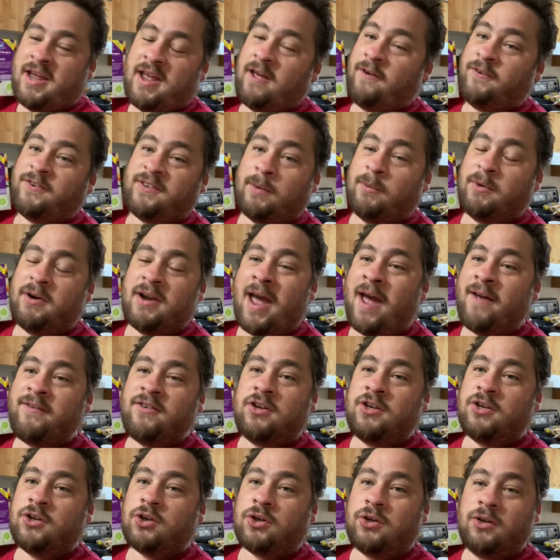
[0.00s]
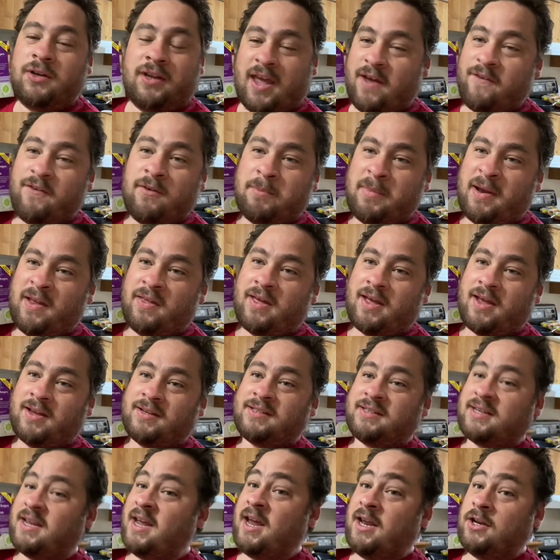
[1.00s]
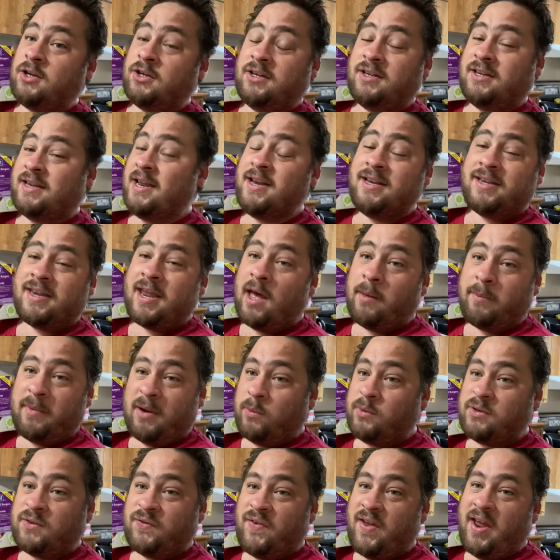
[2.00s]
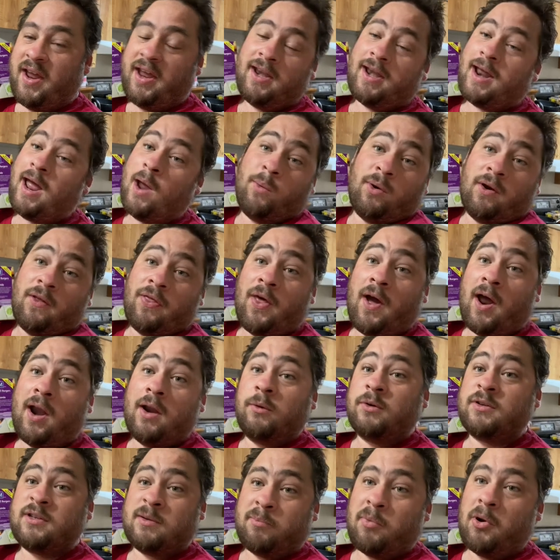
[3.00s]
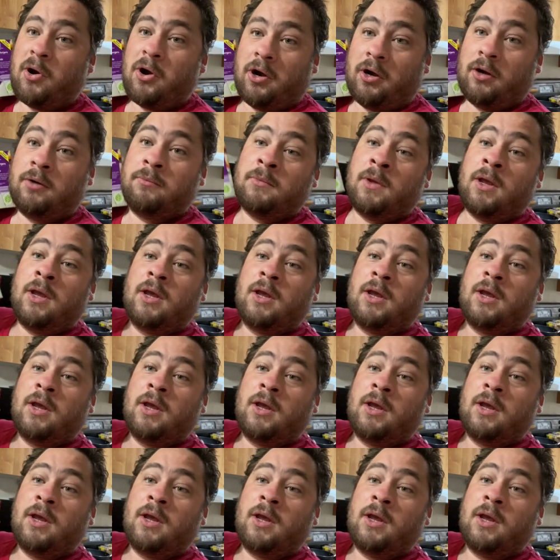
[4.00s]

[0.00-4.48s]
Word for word: if someone had given me this and didn't tell me it was vegan, I would have thought it was a burger.